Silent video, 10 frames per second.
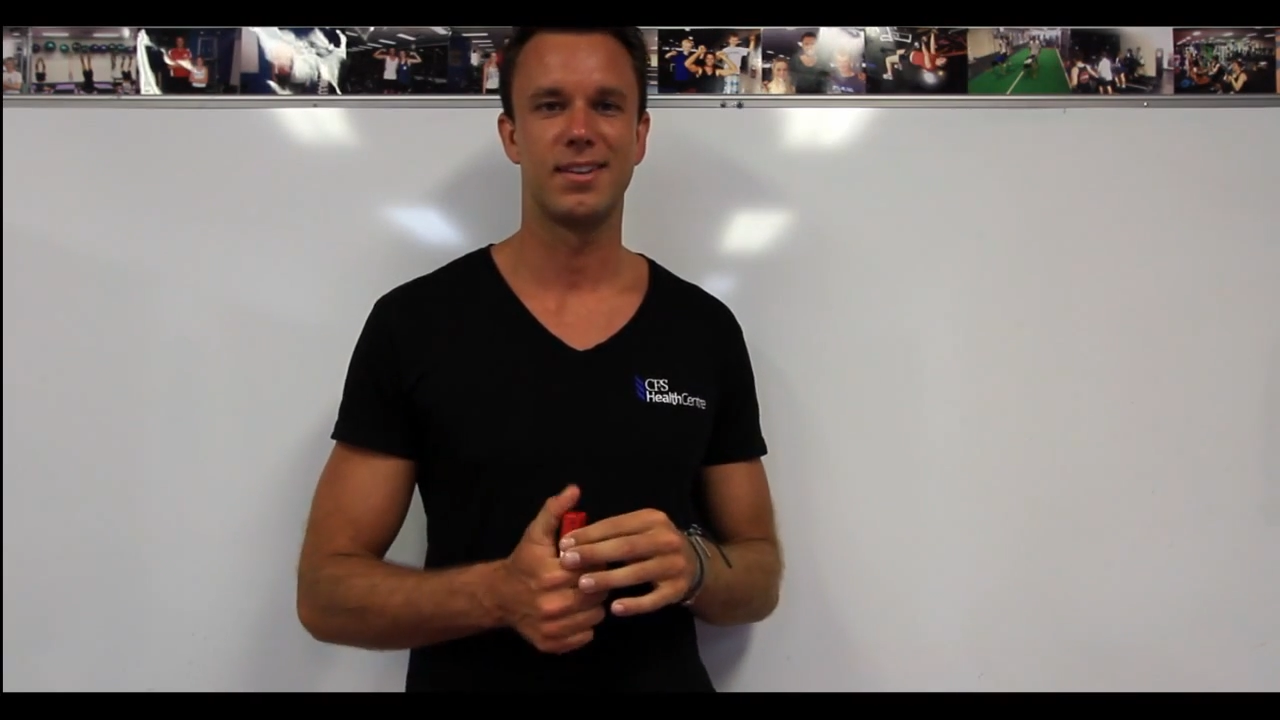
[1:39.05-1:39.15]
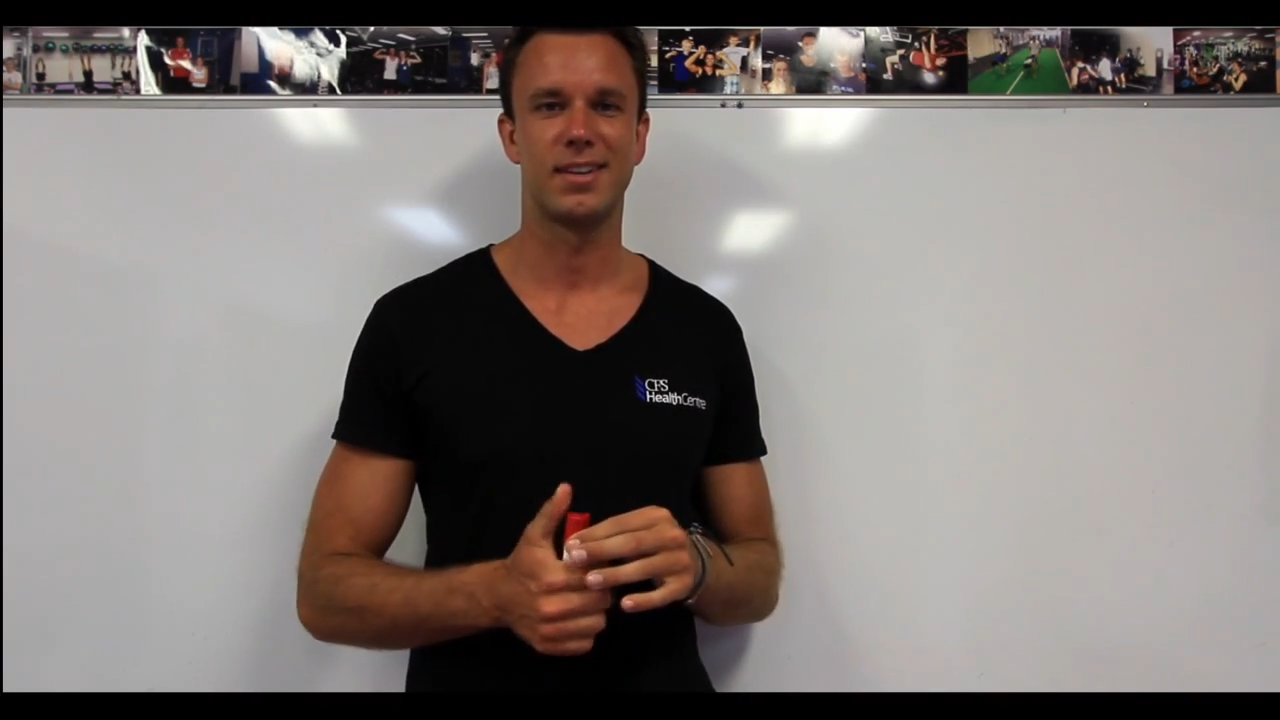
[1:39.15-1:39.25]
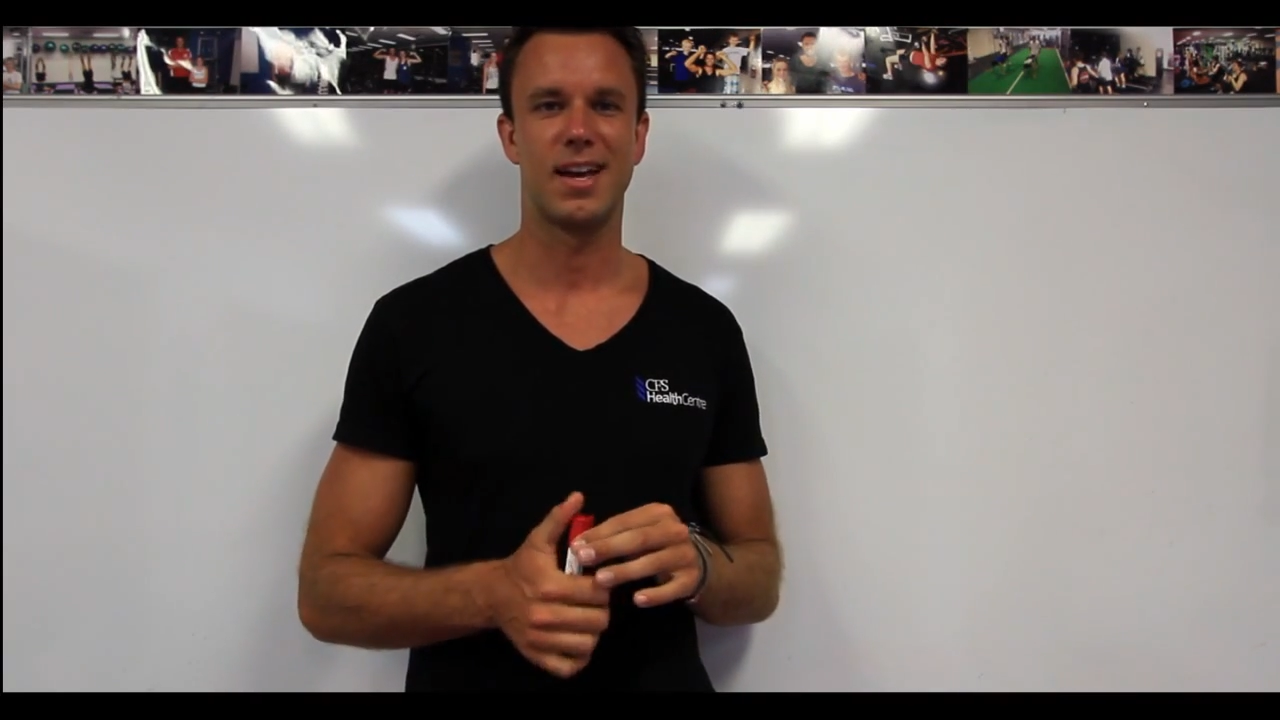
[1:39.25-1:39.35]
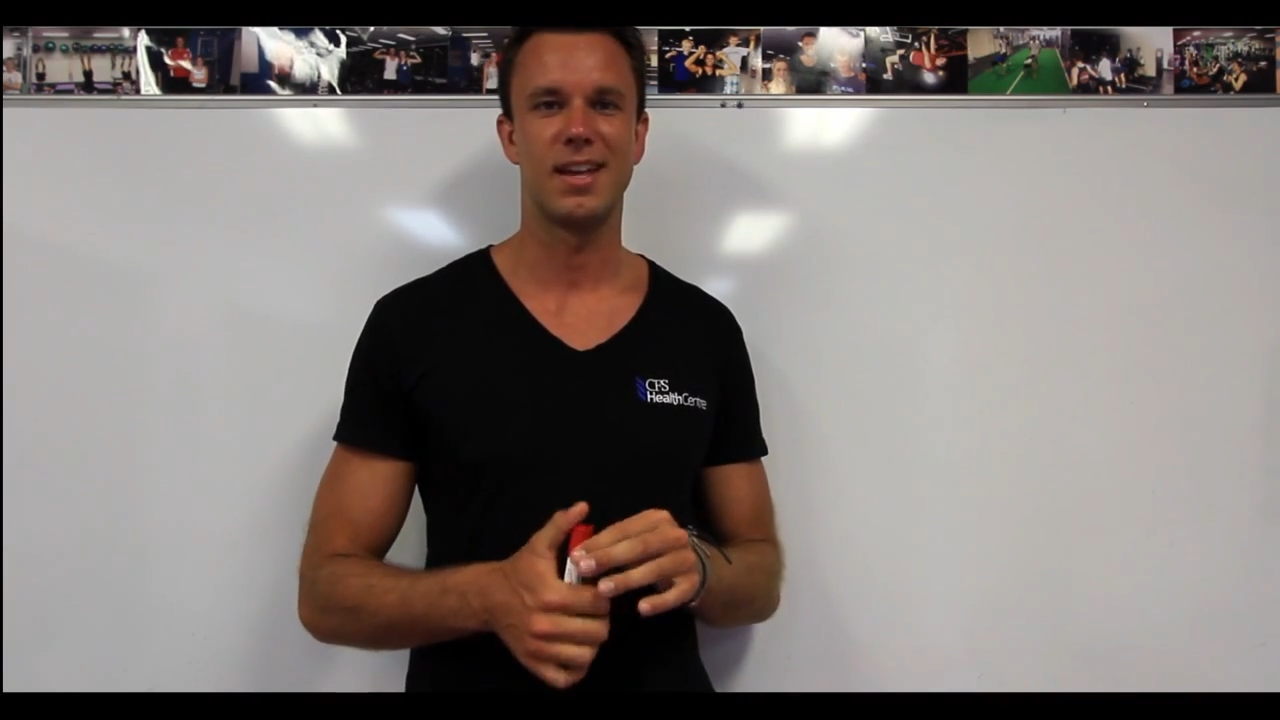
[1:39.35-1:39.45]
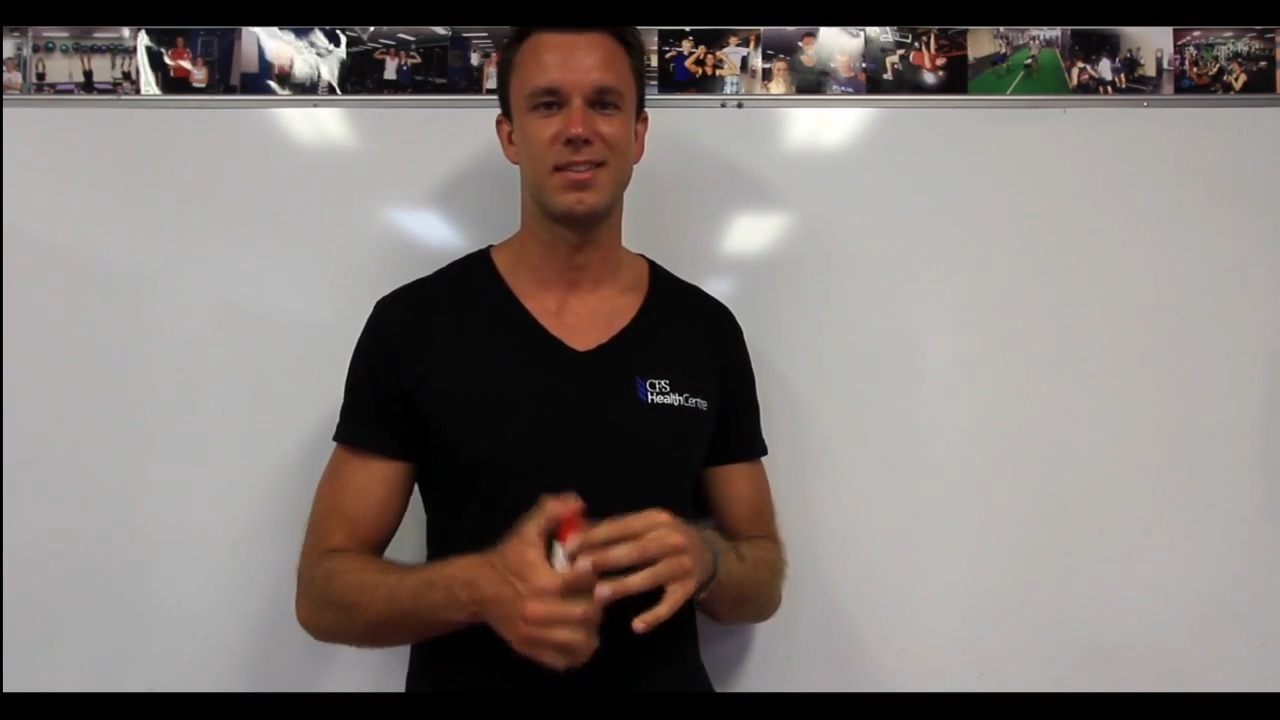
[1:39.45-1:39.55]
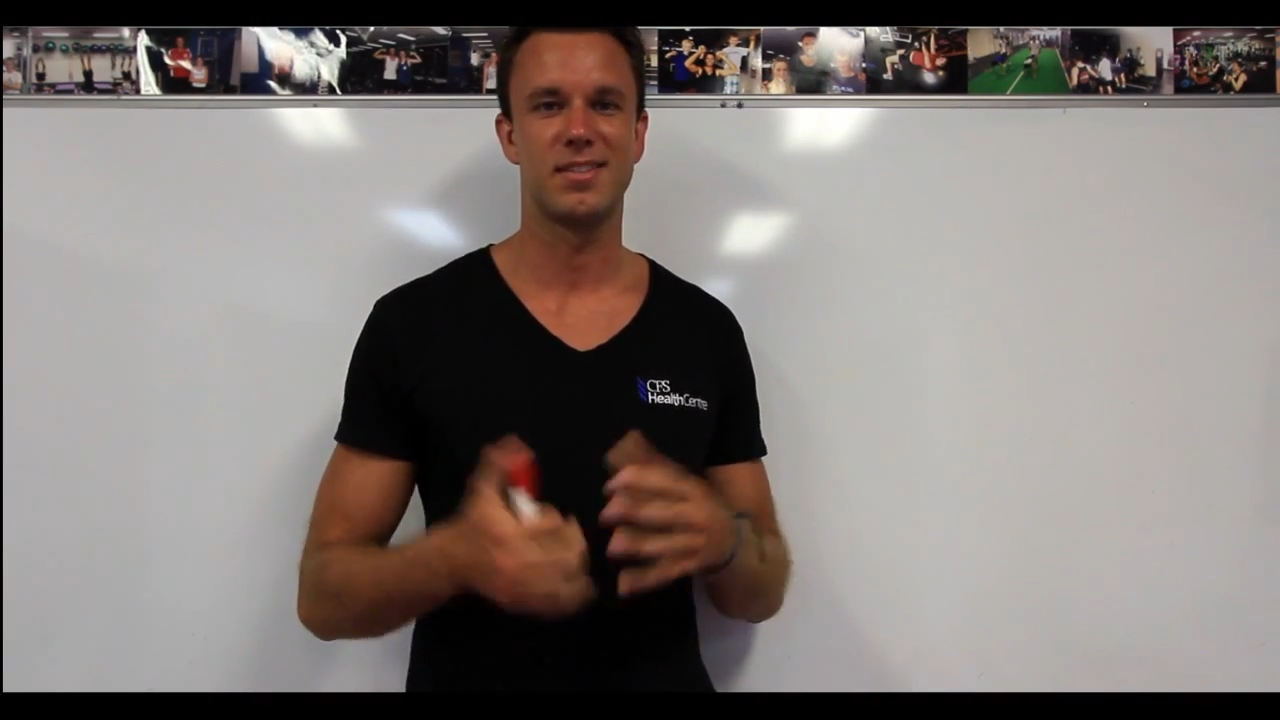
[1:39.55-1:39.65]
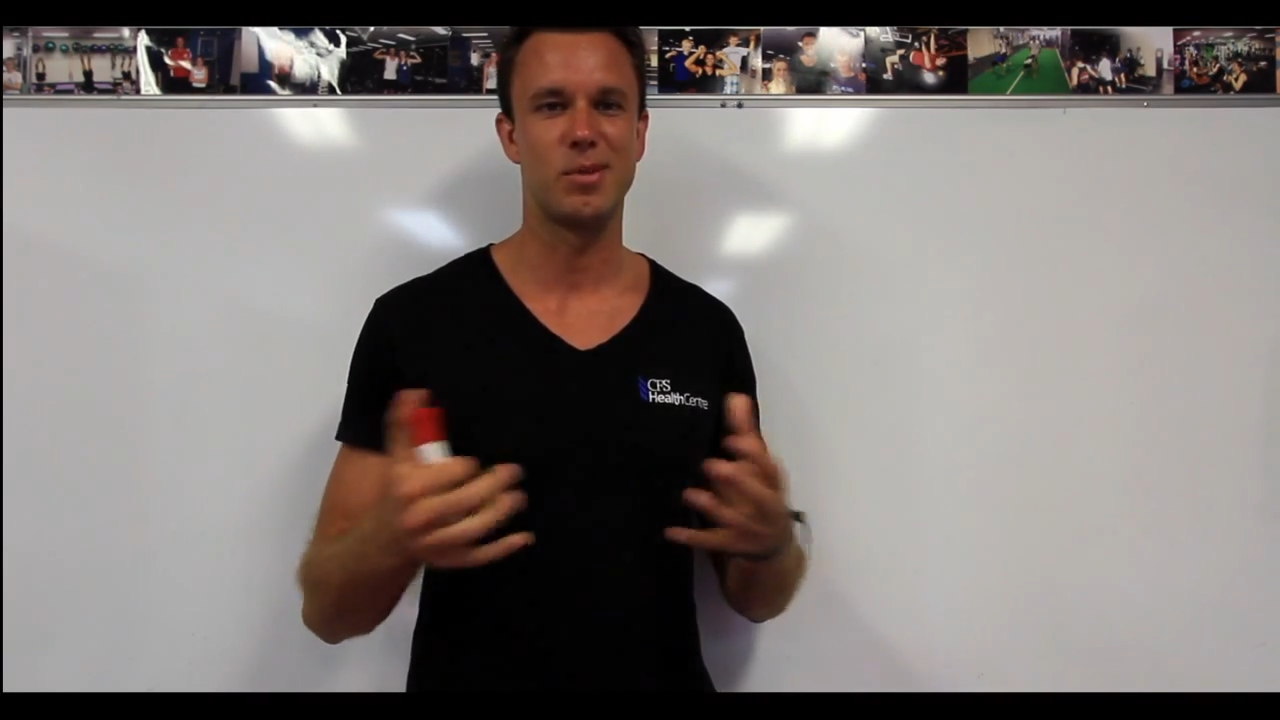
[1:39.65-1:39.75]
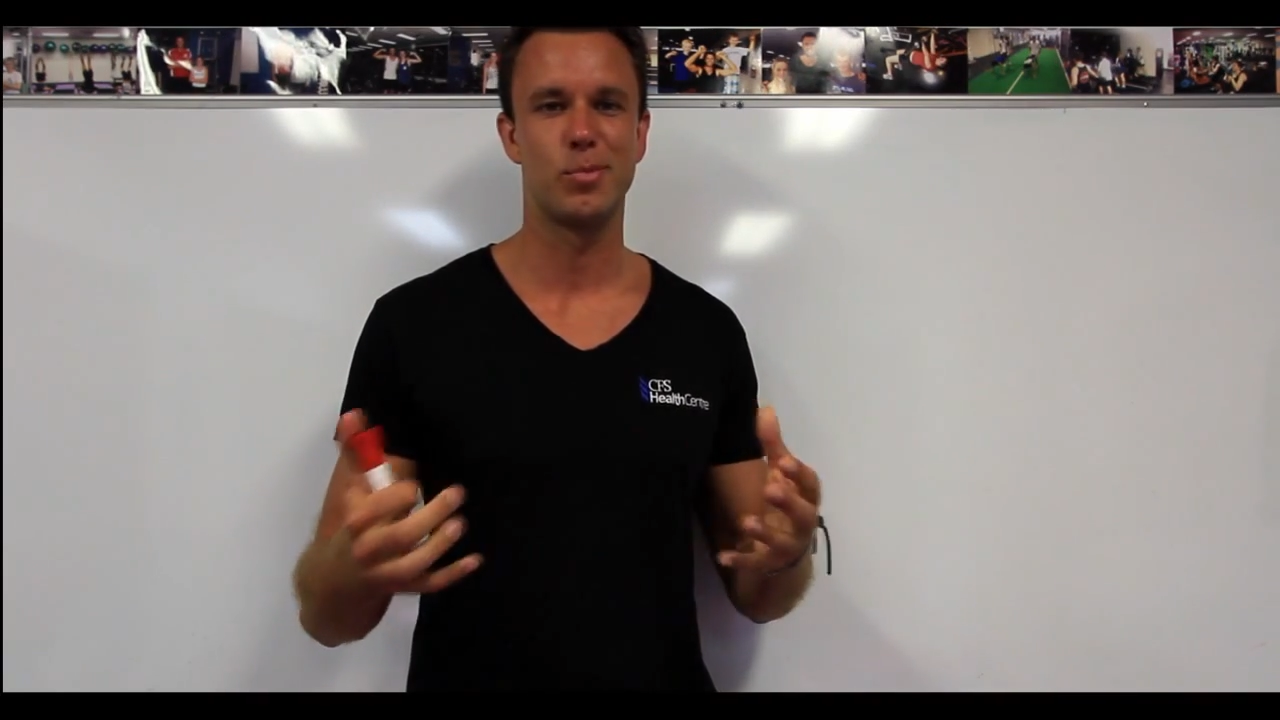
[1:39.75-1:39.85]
Okay, it's as